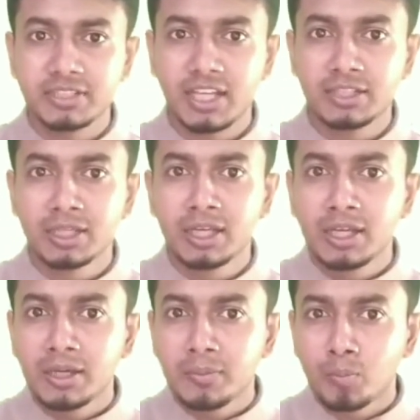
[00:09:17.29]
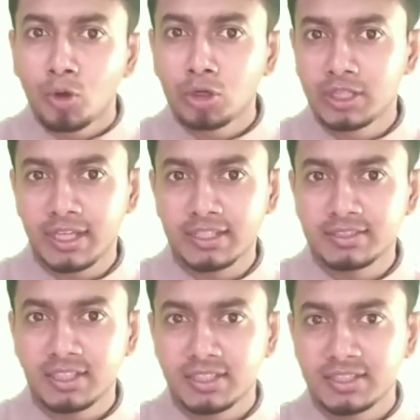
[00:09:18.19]
train more
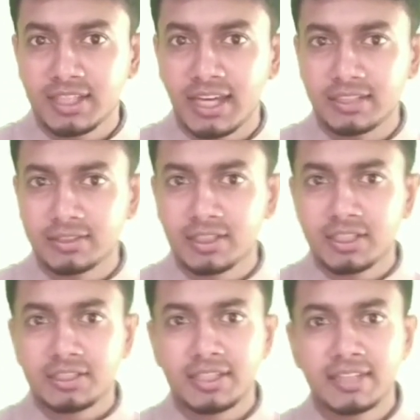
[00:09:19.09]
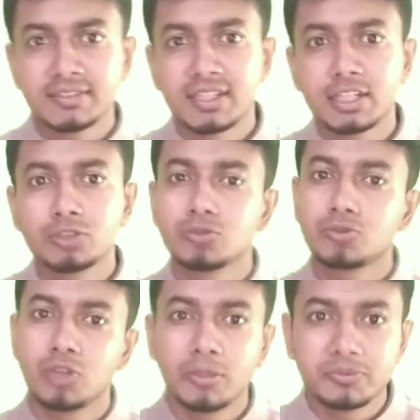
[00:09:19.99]
late than 10 seconds to
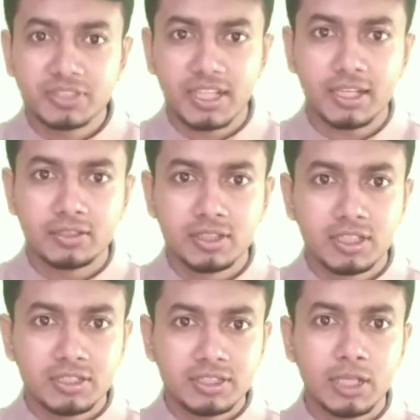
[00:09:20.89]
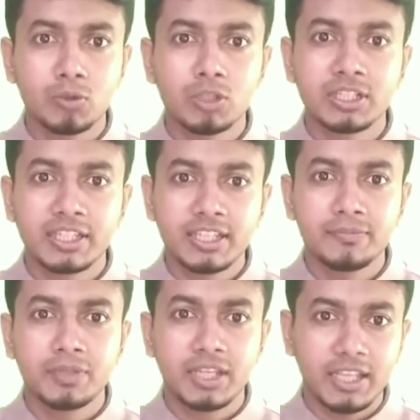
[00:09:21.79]
12 seconds, they will
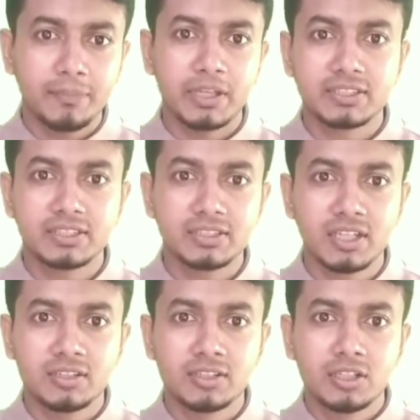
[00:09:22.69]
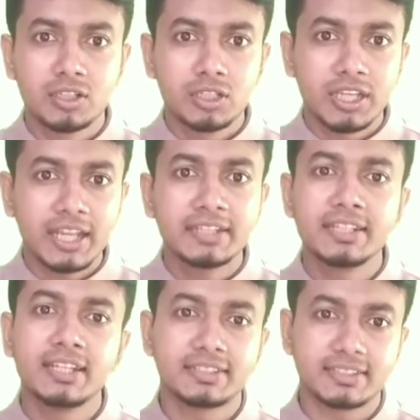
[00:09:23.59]
give a passenger a
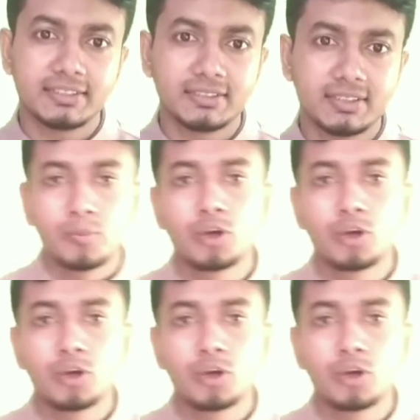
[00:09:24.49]
delay ticket.